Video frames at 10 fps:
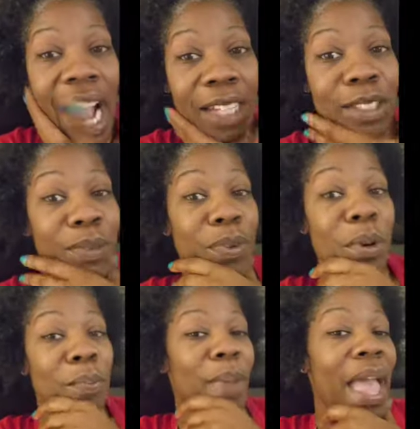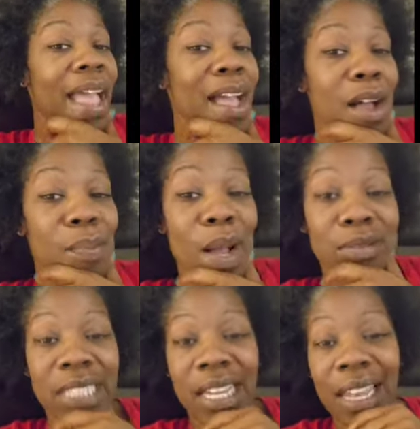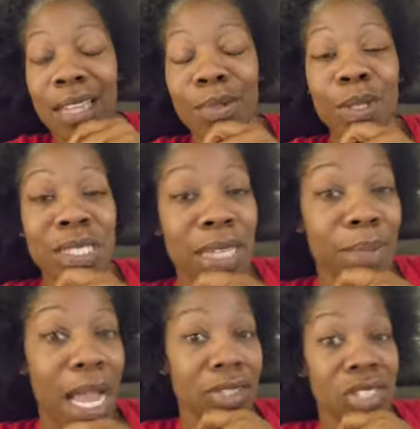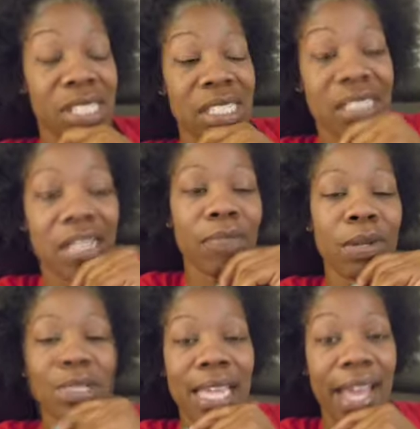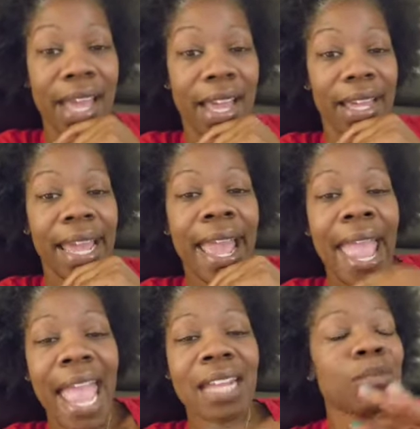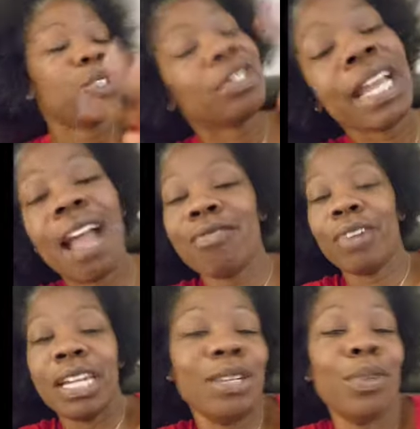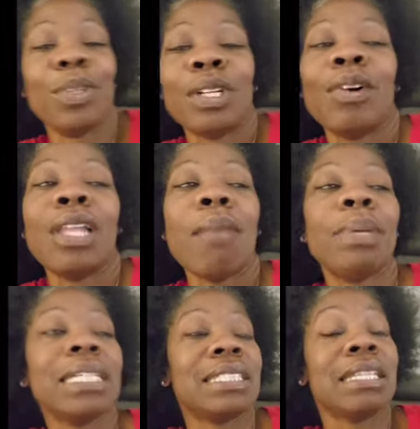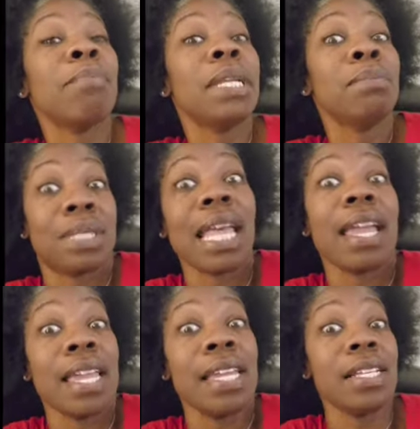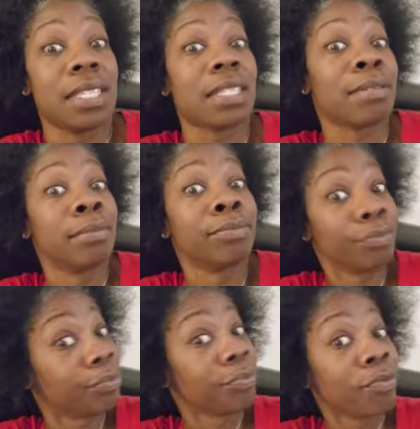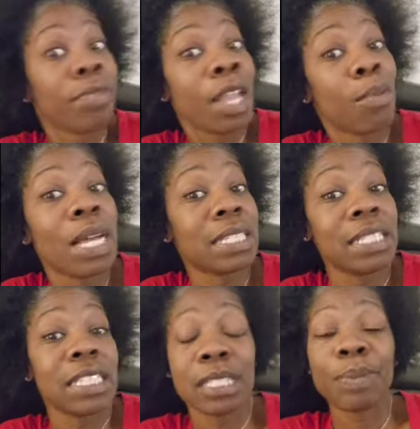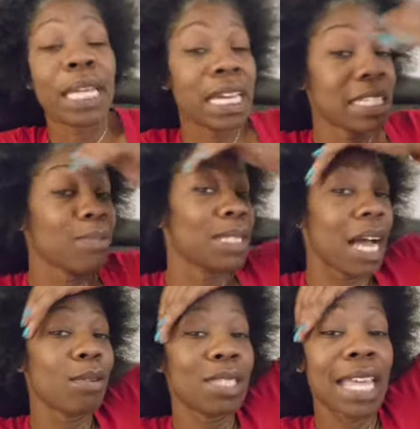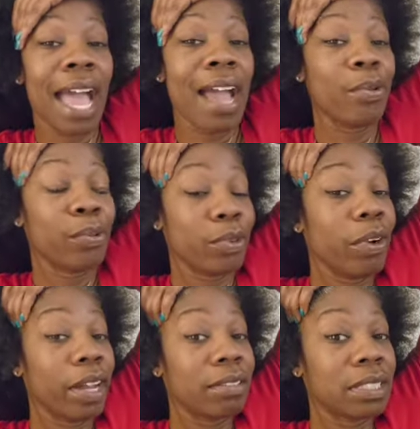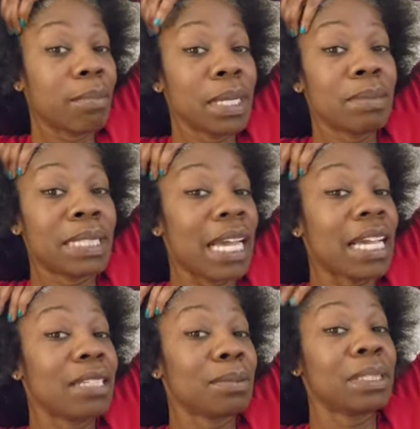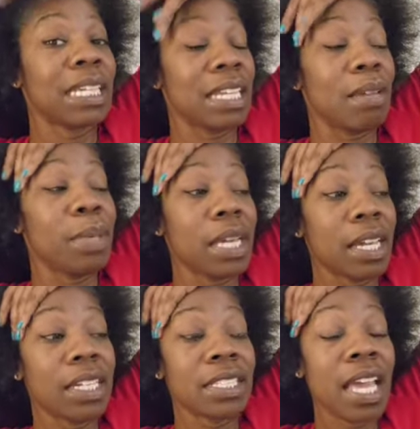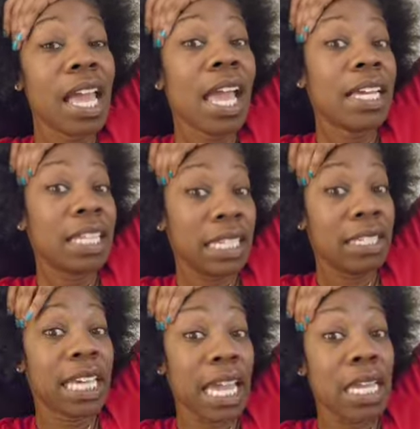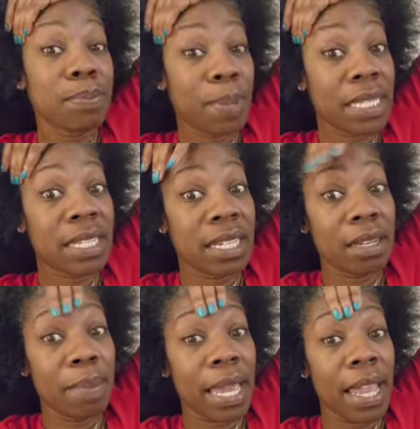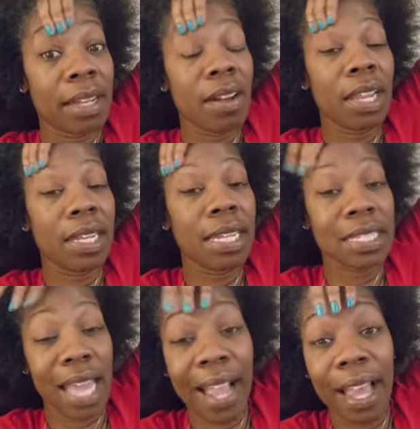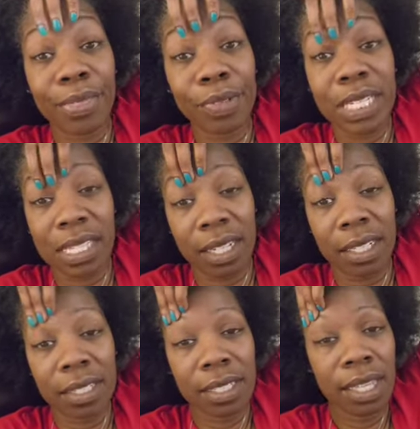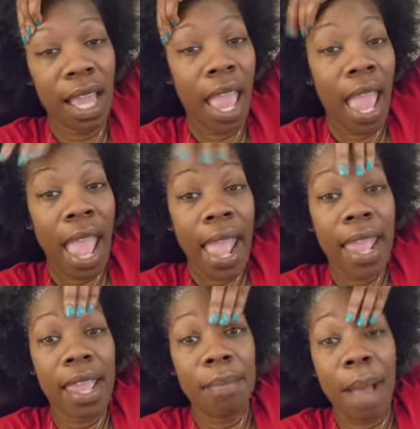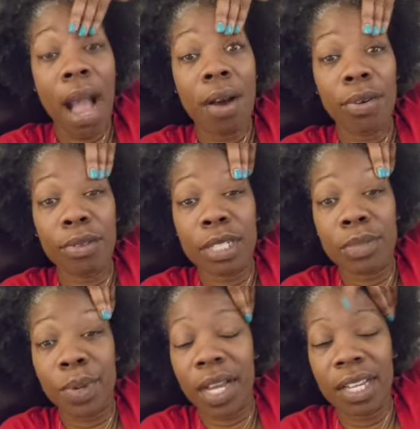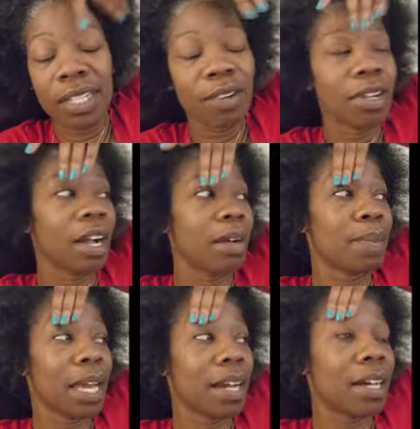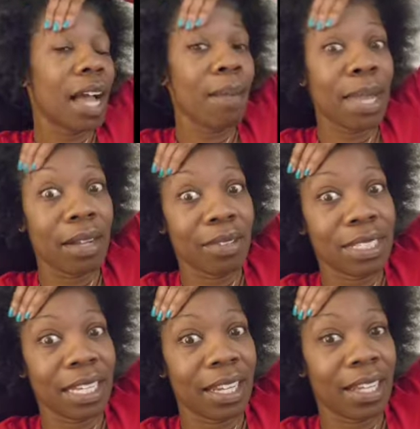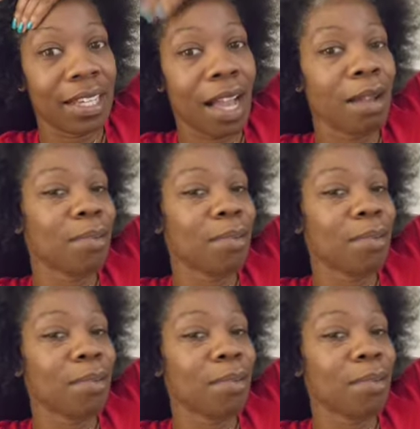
I used to feel bad about that. Like, when you see mattresses and stuff outside, and I'm sure they got rained on and all that, but some of them stains wasn't just because it was outside on the ground. Some of them stains was in it because the kids pissing in the bed and all that. Listen, I got 3 sons. And my oldest one, oh God, I'm not going to say that.